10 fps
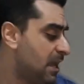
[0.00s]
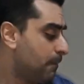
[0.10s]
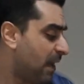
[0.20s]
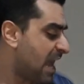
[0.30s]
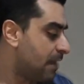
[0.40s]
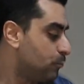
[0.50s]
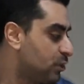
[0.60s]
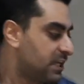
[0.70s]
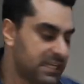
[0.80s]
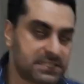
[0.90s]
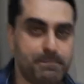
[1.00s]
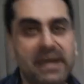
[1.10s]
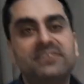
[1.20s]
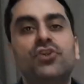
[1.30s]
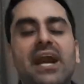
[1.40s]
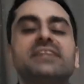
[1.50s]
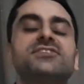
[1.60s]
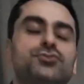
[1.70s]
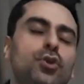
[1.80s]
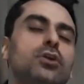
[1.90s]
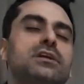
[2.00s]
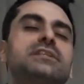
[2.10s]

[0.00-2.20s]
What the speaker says: Bayern Munich is better and stronger